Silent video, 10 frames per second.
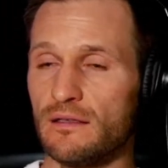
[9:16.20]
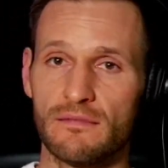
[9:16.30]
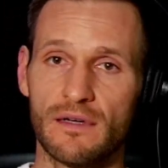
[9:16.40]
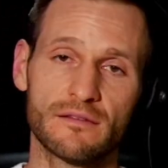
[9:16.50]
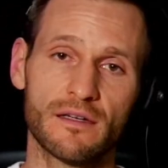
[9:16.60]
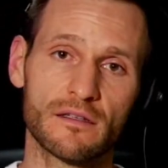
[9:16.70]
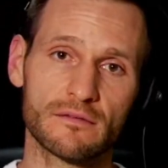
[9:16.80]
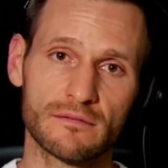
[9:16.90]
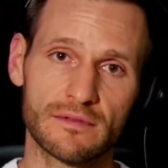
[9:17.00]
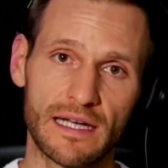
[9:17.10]

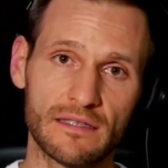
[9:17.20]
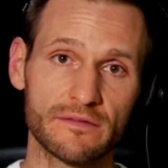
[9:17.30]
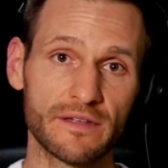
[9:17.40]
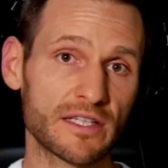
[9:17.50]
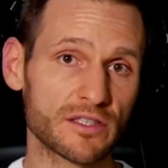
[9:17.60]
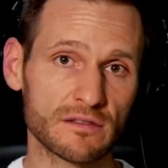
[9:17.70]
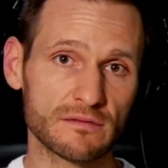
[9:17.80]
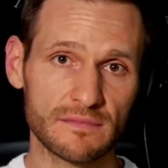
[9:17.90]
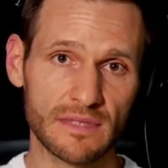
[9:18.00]
our elevation